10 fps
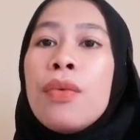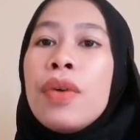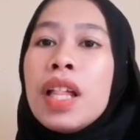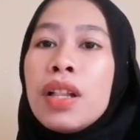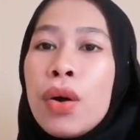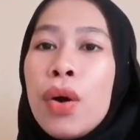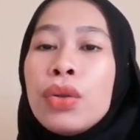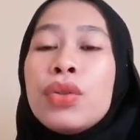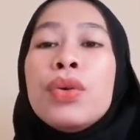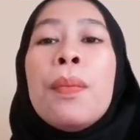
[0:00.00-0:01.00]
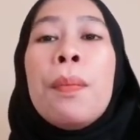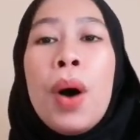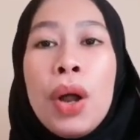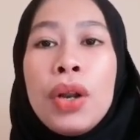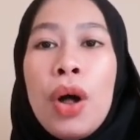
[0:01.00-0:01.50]
will go to
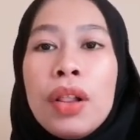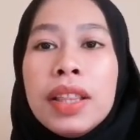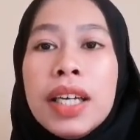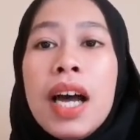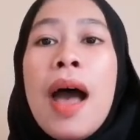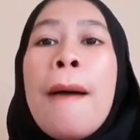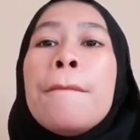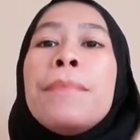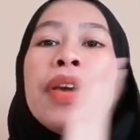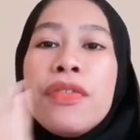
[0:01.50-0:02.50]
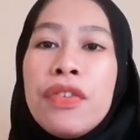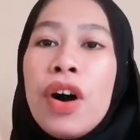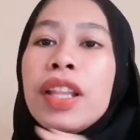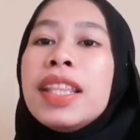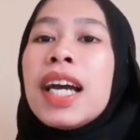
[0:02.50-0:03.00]
bondholder
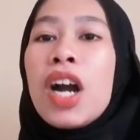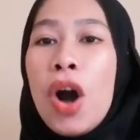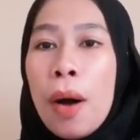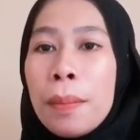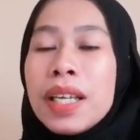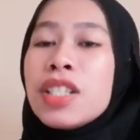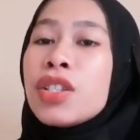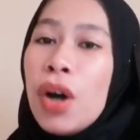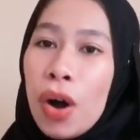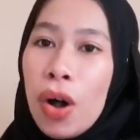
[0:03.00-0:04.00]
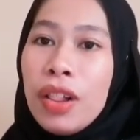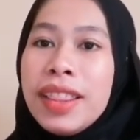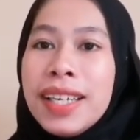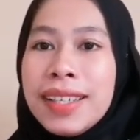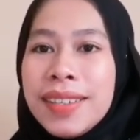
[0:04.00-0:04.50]
before the common
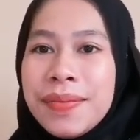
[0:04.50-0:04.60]
stockholder.